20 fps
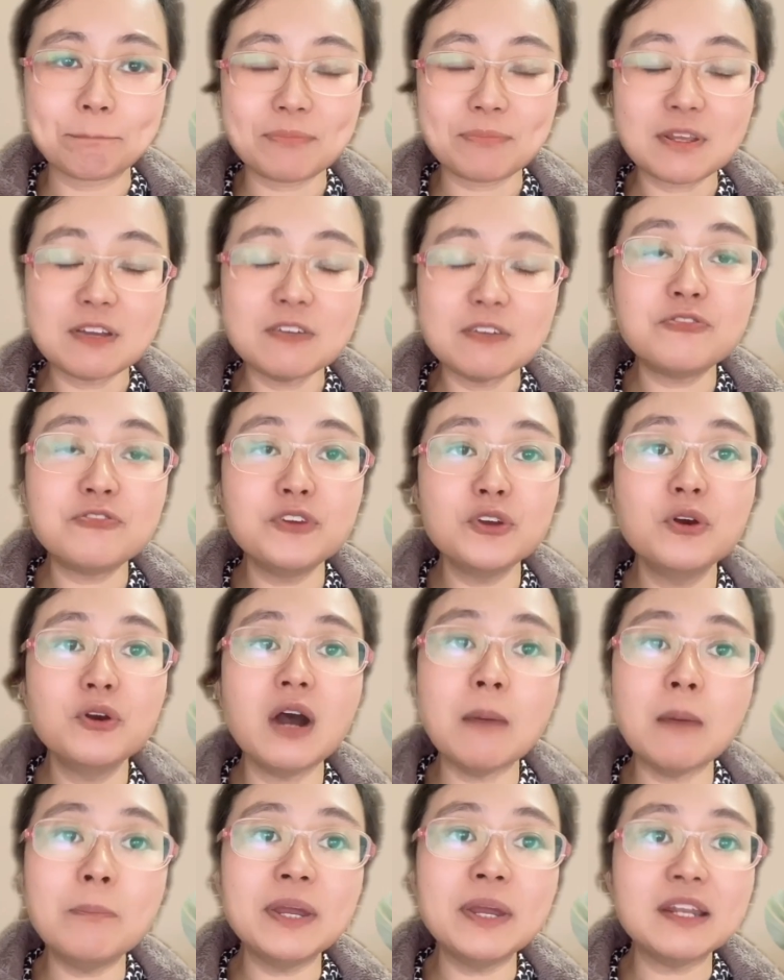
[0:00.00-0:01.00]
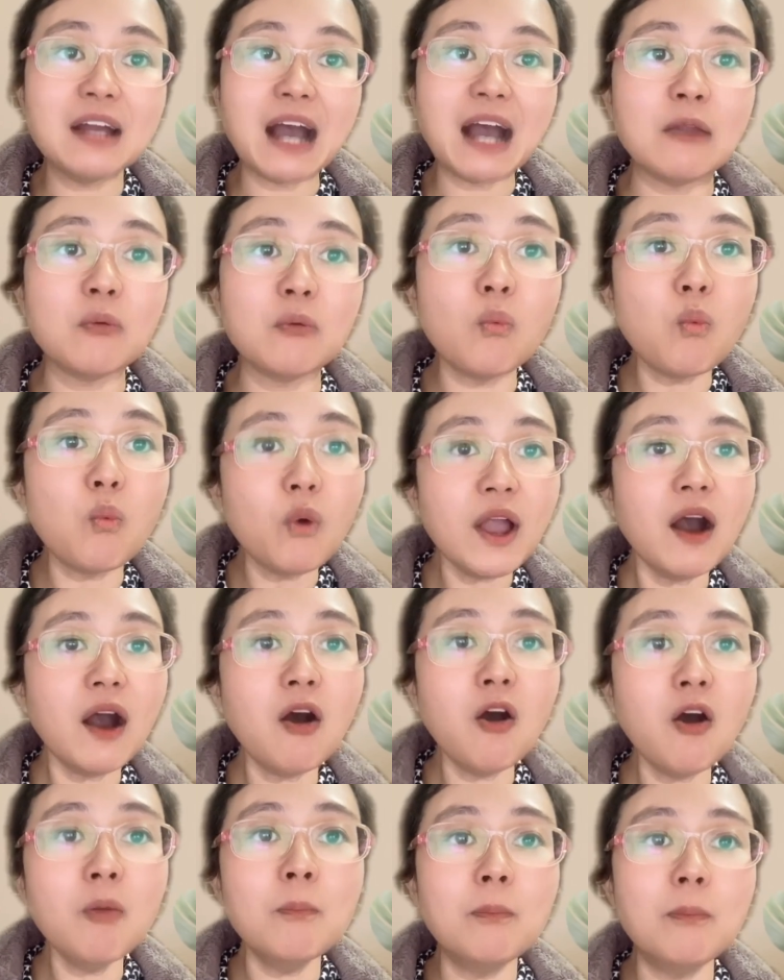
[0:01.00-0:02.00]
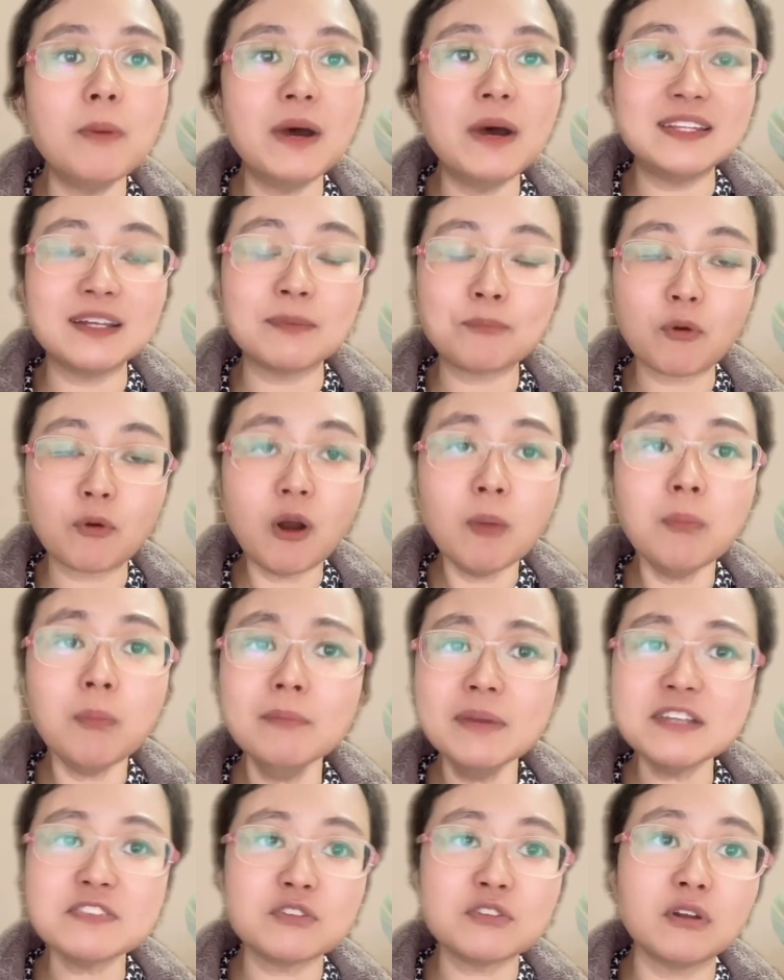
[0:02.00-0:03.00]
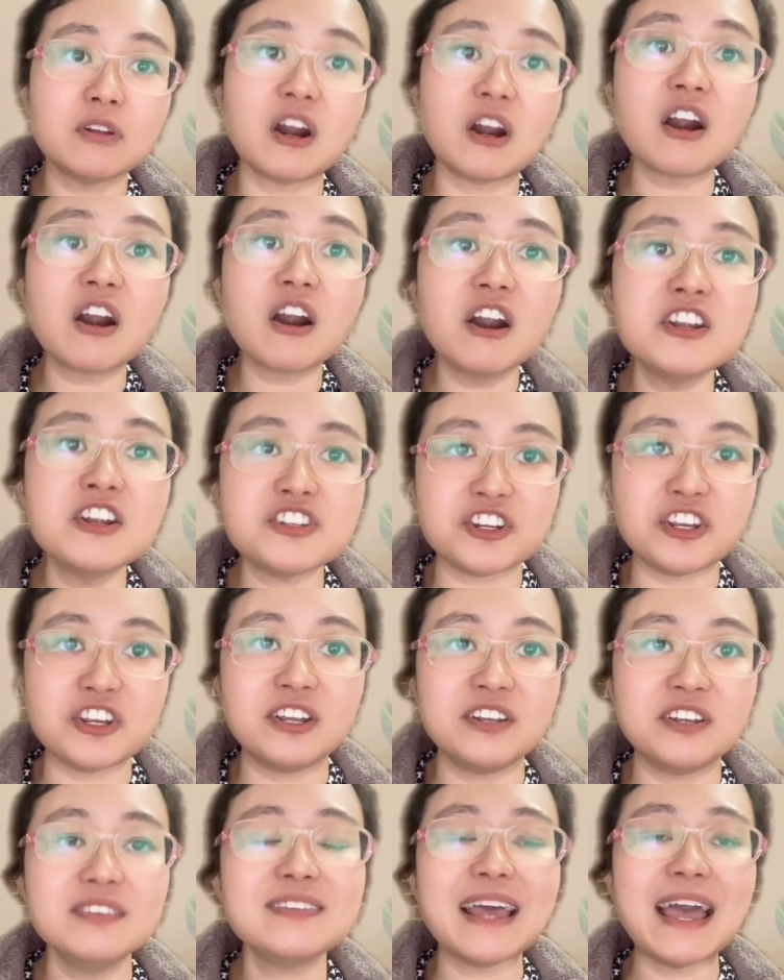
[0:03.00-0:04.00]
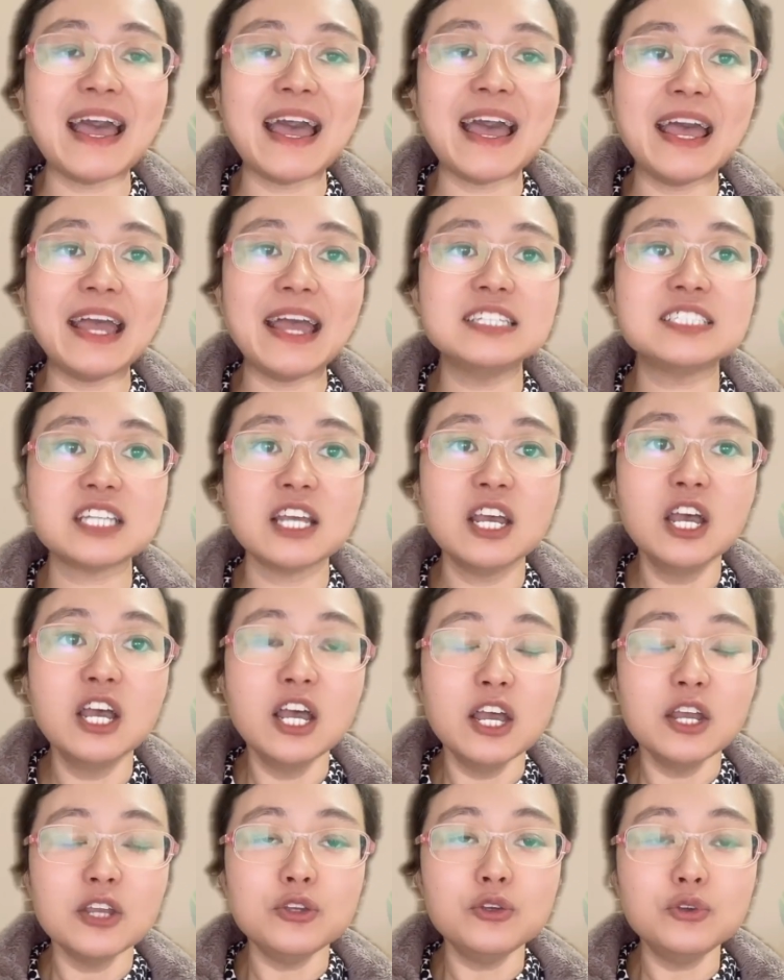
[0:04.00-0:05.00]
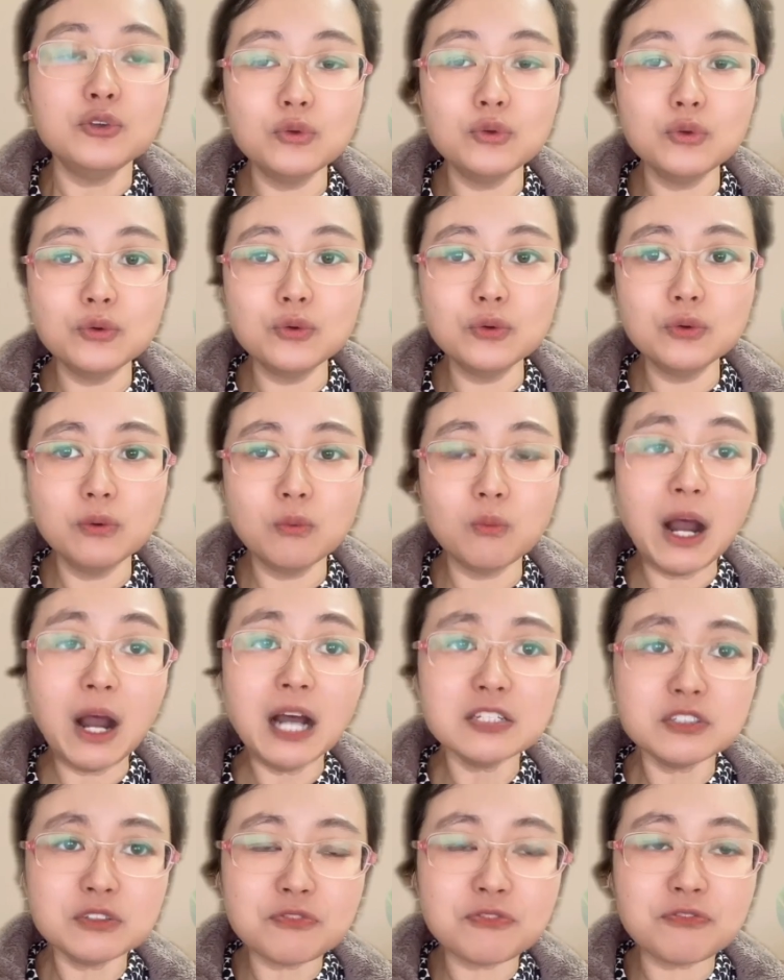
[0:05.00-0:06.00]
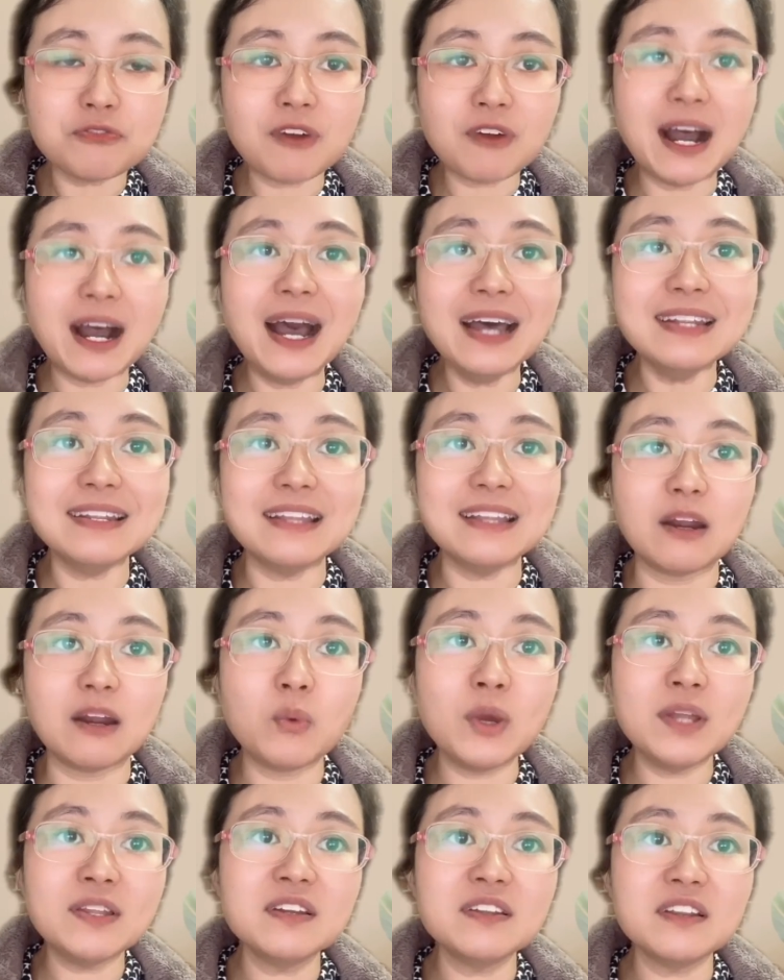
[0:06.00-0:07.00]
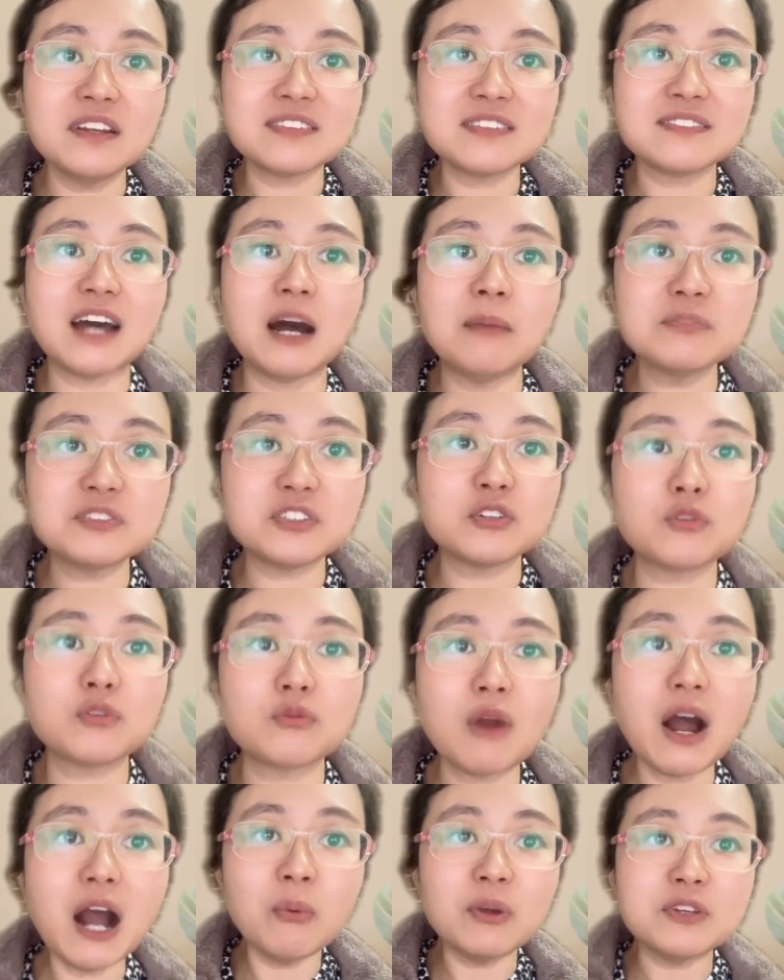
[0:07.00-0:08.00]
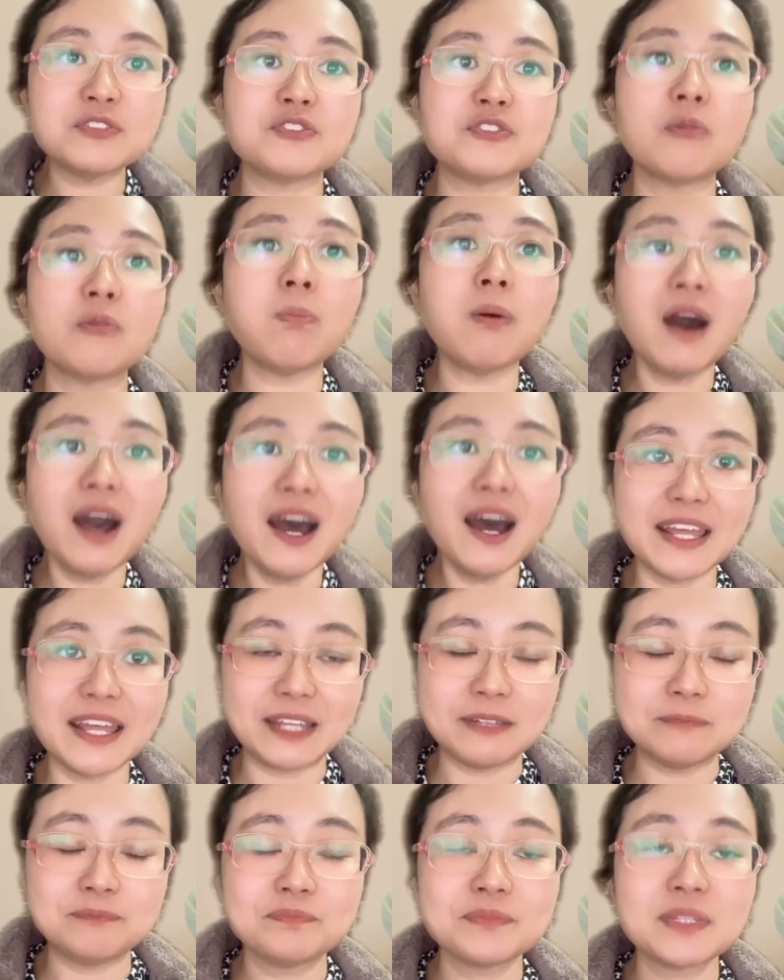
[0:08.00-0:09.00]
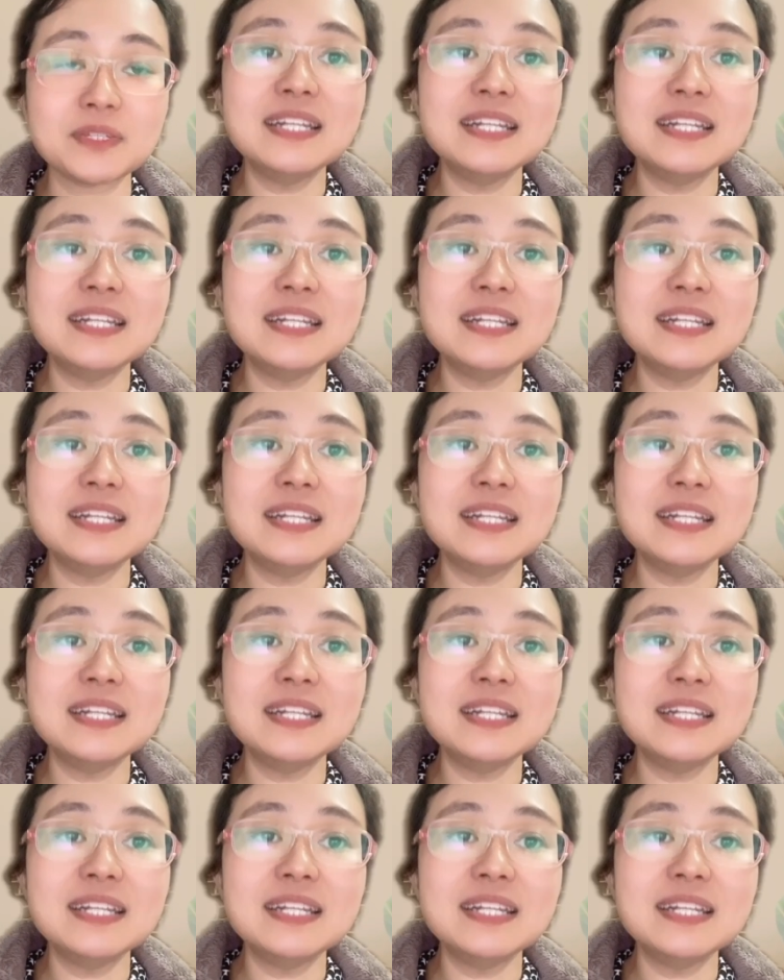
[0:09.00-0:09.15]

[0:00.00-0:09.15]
feel a bit unwell, but the problem is not urgent and you want to find out whether there's something wrong with your body,